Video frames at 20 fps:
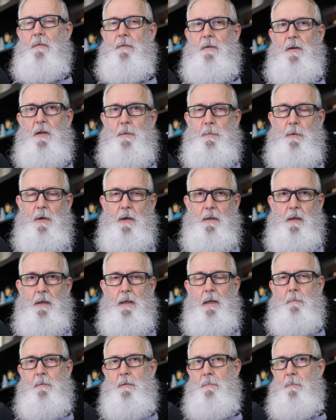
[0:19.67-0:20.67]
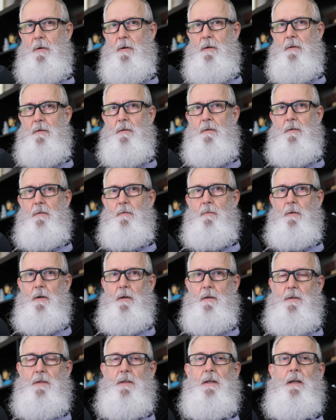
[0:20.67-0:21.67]
the first bike that came to mind
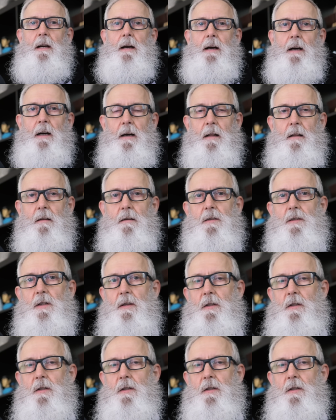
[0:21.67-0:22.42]
was Harley's